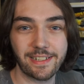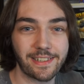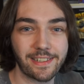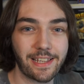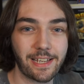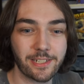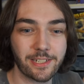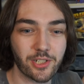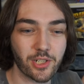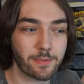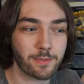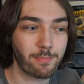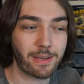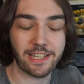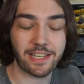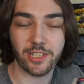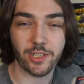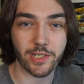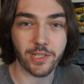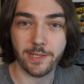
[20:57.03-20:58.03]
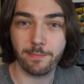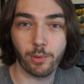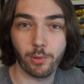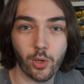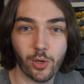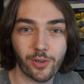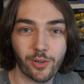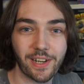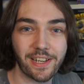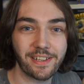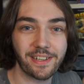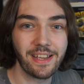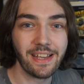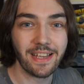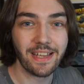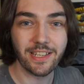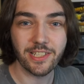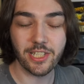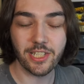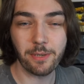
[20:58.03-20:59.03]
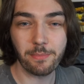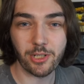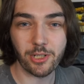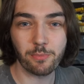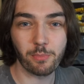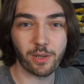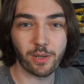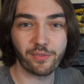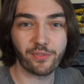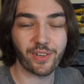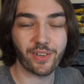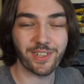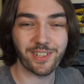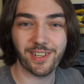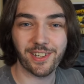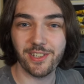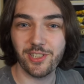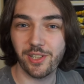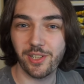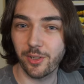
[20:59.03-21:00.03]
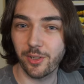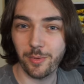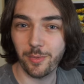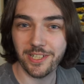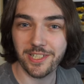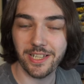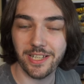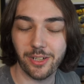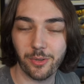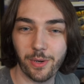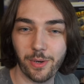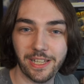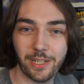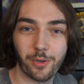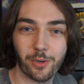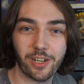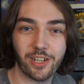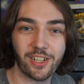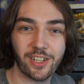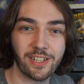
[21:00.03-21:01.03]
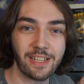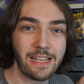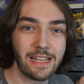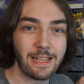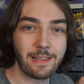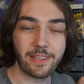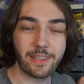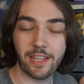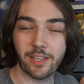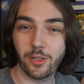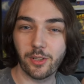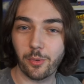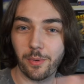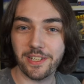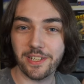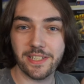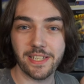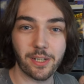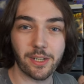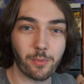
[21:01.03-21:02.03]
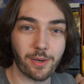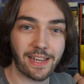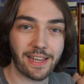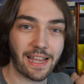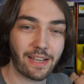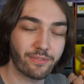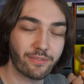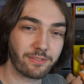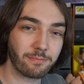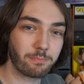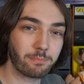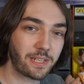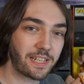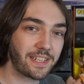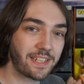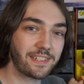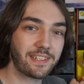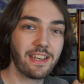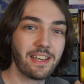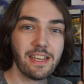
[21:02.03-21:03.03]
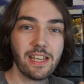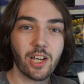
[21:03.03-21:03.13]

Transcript: and that just makes exploring so much more fun because always tell where you are, you can always tell where you haven't been.